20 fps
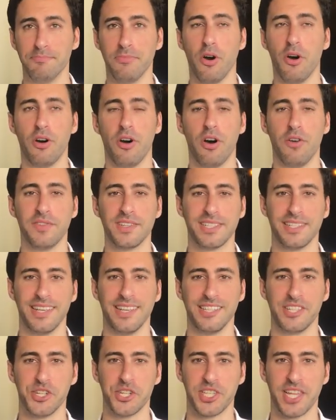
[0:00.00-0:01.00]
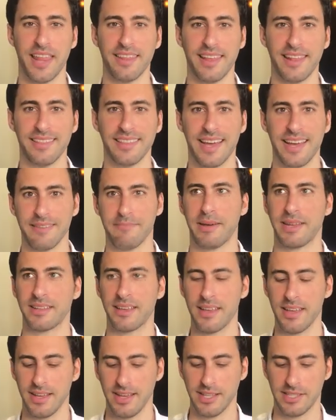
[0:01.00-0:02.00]
obviously easier said than done,
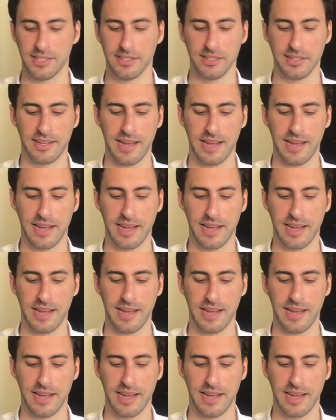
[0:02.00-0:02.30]
but it